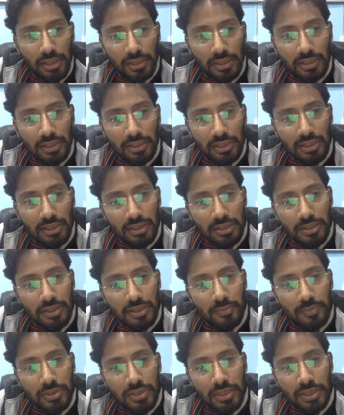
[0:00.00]
D is
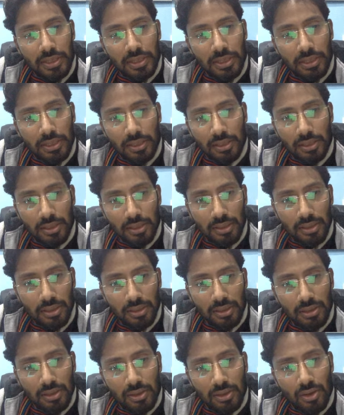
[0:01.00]
representing
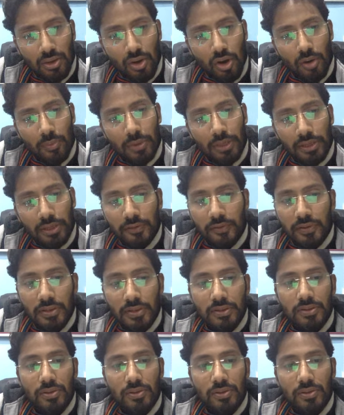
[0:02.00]
the common difference.